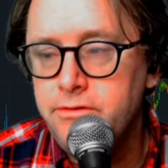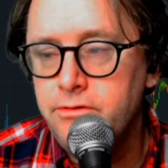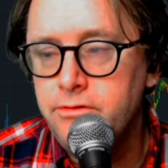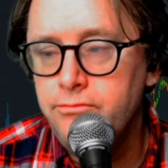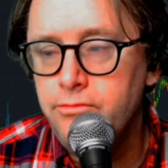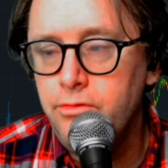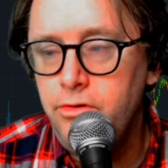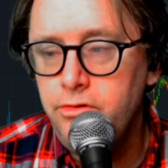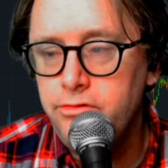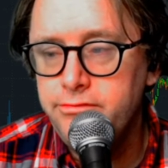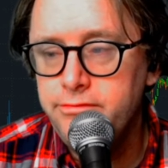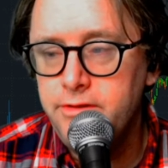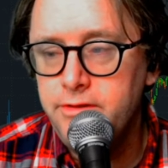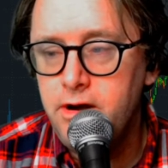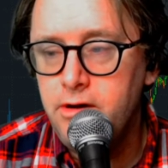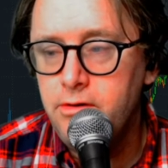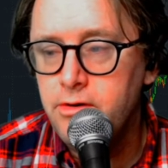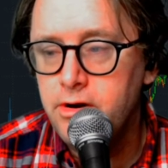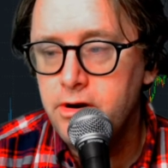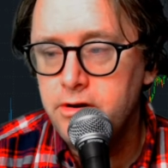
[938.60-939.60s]
rolls
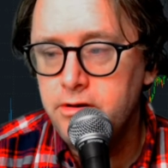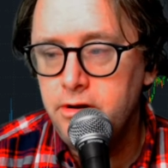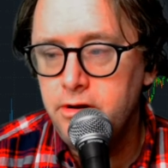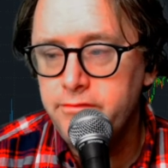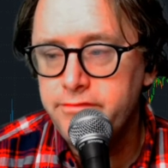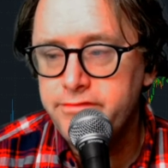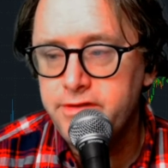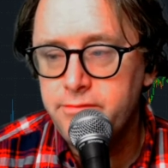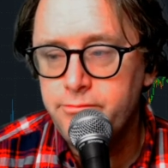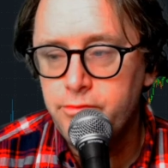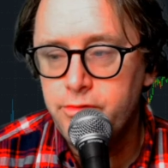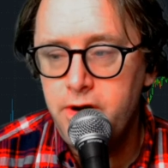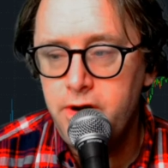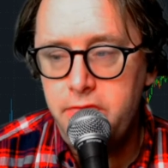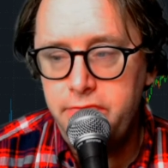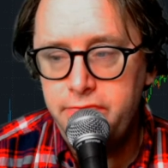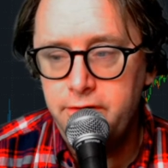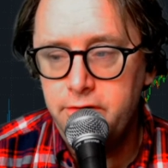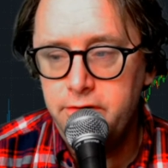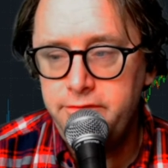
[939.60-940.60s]
lower and all of a sudden we're
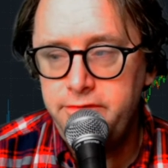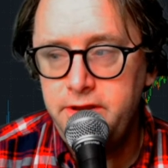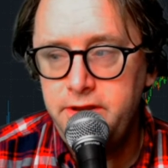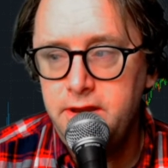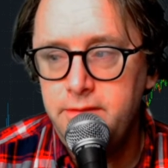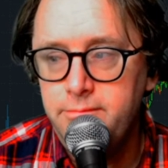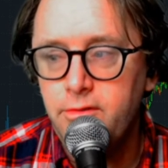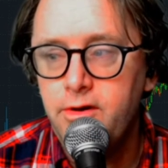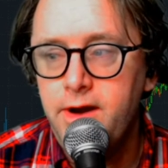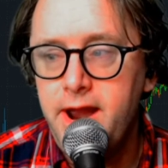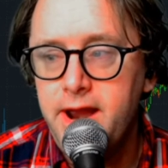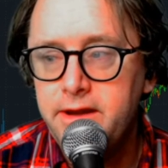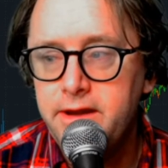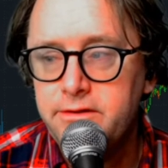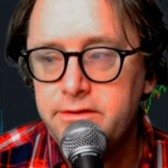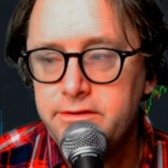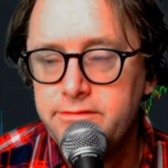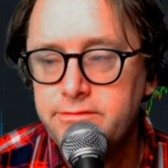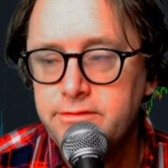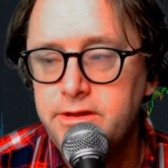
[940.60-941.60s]
at 13
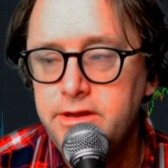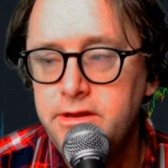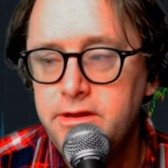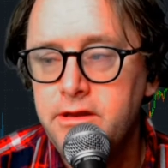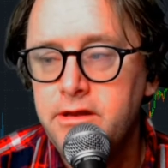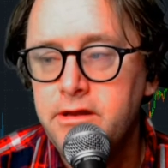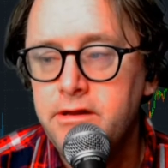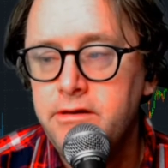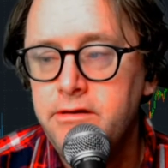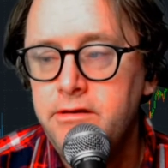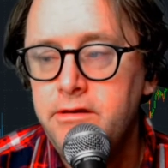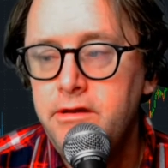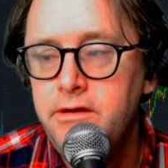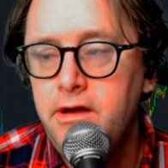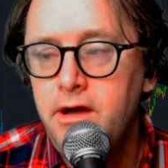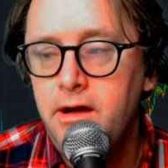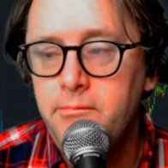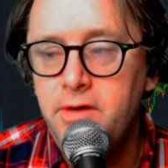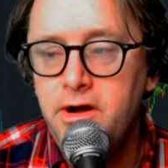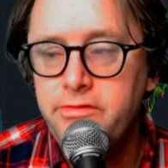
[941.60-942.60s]
miraculously in
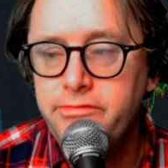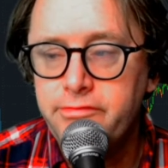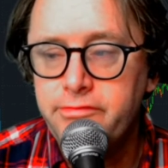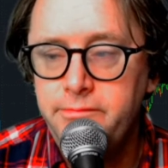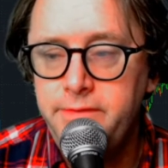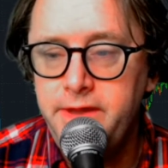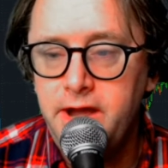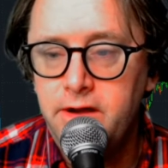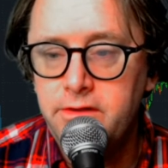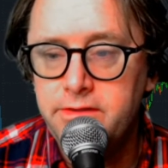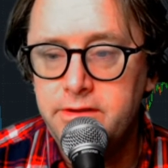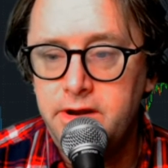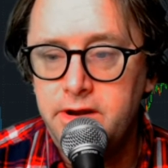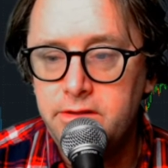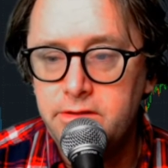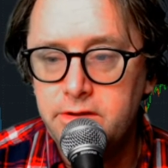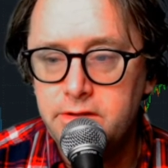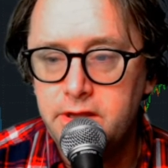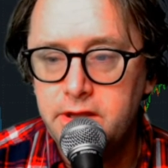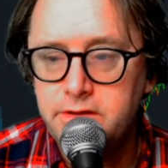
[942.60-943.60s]
a month from now, then I
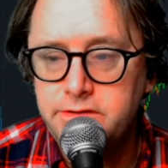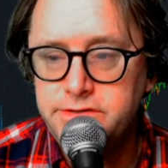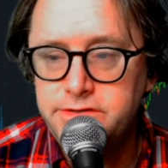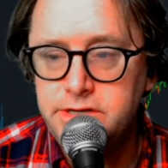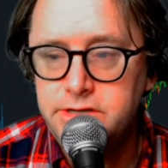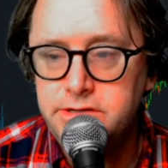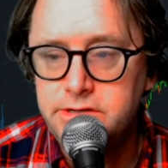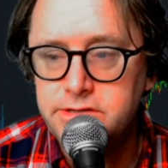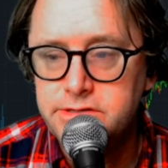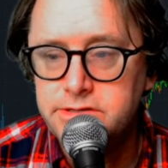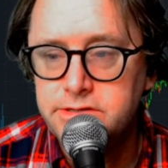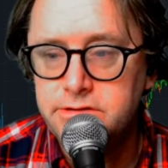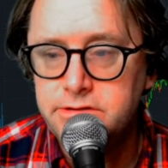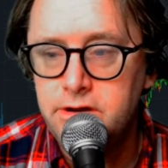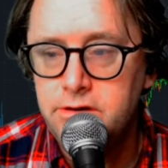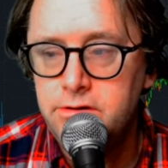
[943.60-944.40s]
look like a genius.